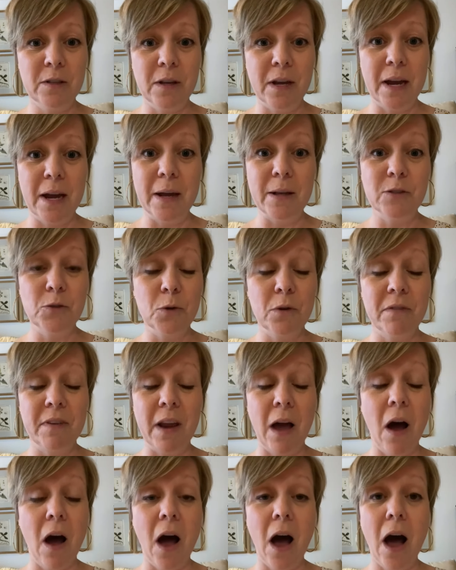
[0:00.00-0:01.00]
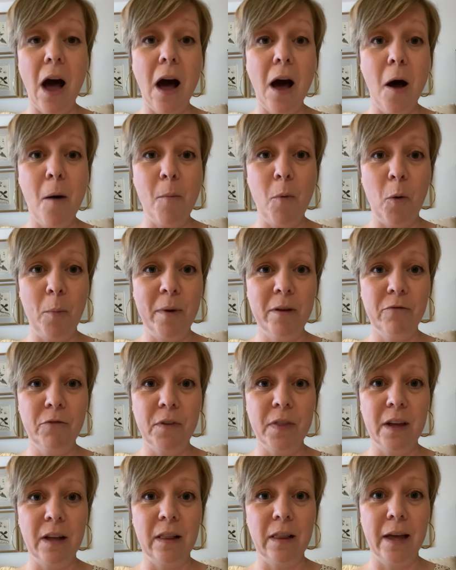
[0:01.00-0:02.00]
sort of an aha moment
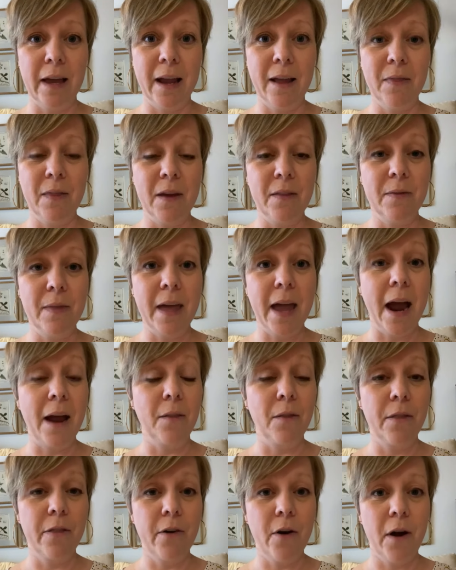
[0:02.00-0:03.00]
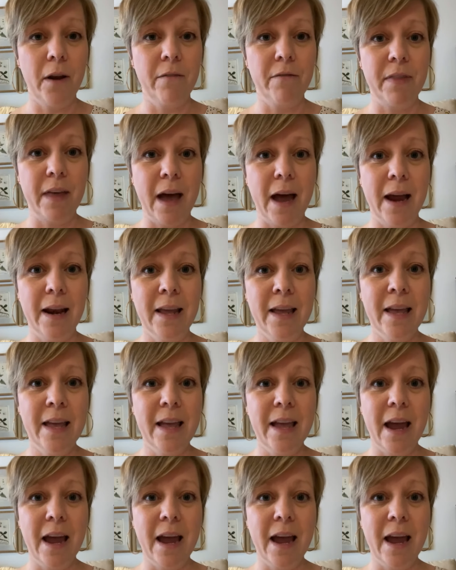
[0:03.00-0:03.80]
for the client that they hadn't thought of that.